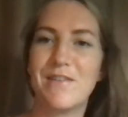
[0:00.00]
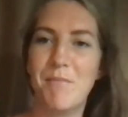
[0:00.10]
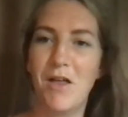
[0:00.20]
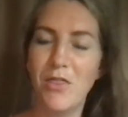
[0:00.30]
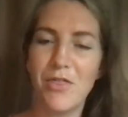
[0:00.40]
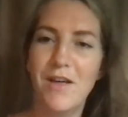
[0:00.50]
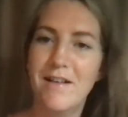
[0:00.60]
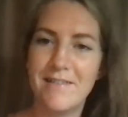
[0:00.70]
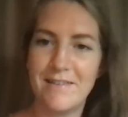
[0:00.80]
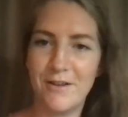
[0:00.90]
a month
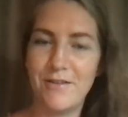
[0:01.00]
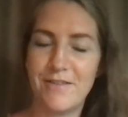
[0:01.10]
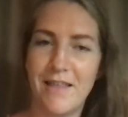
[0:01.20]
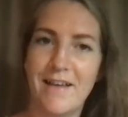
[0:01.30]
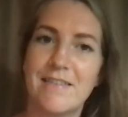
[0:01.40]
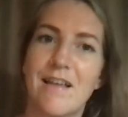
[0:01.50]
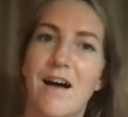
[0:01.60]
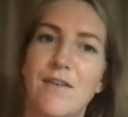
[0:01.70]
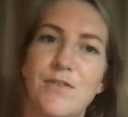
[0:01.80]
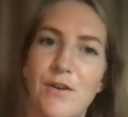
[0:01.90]
to use their
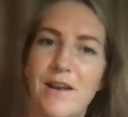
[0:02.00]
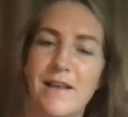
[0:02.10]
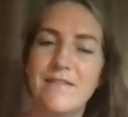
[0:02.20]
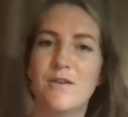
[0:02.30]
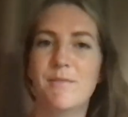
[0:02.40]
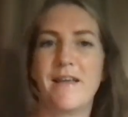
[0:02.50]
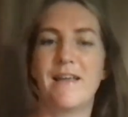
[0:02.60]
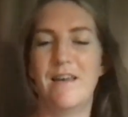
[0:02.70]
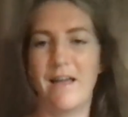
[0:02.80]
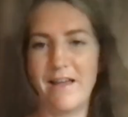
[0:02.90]
stuff. So unless you're
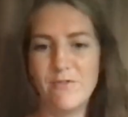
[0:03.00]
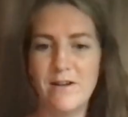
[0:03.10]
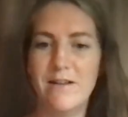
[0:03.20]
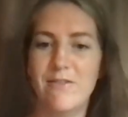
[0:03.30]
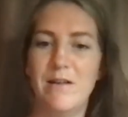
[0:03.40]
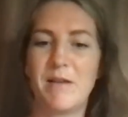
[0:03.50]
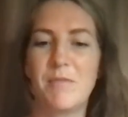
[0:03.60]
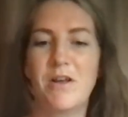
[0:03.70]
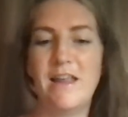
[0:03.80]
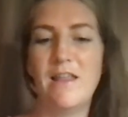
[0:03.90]
making like really, really big
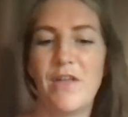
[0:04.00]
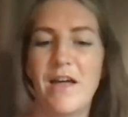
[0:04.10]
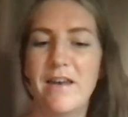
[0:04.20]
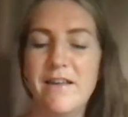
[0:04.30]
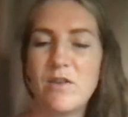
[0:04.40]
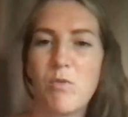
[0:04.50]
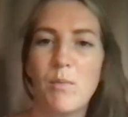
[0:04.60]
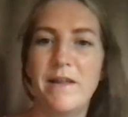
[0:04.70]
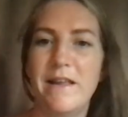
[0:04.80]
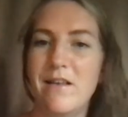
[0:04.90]
money, then it's
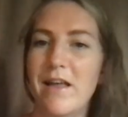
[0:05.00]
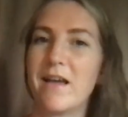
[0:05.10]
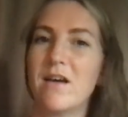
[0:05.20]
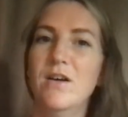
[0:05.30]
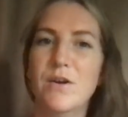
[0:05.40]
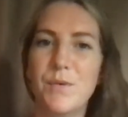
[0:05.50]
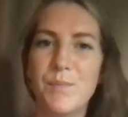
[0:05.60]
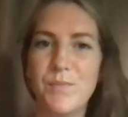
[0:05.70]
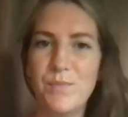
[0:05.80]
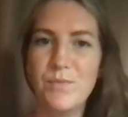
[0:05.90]
probably like,
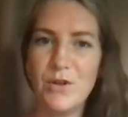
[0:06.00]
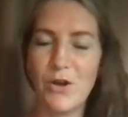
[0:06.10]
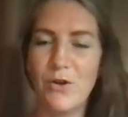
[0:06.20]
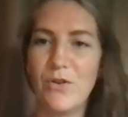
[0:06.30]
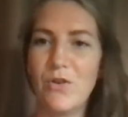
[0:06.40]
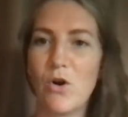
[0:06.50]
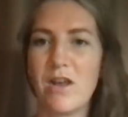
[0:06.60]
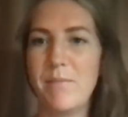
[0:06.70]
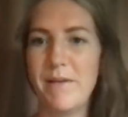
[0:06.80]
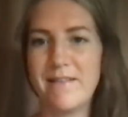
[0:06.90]
not
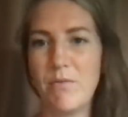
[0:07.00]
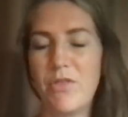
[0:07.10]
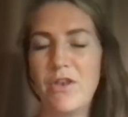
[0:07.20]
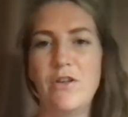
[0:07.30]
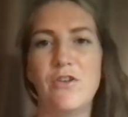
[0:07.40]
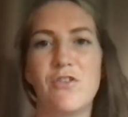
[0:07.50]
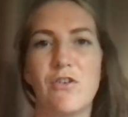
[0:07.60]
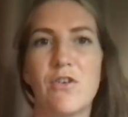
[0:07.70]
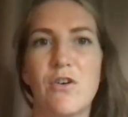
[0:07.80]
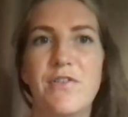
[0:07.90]
going to be something that you
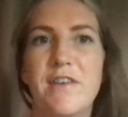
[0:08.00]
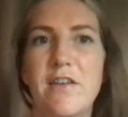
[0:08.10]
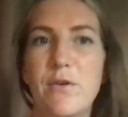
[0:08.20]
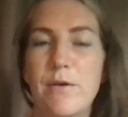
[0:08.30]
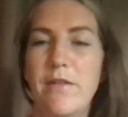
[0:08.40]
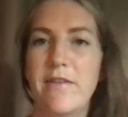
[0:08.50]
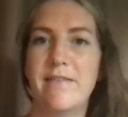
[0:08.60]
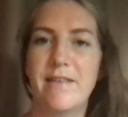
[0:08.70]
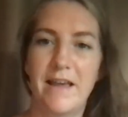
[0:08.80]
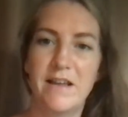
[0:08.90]
should consider doing at this
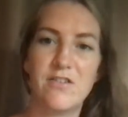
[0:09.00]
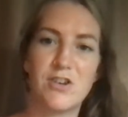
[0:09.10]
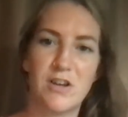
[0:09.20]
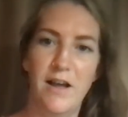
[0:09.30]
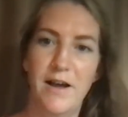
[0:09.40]
stage.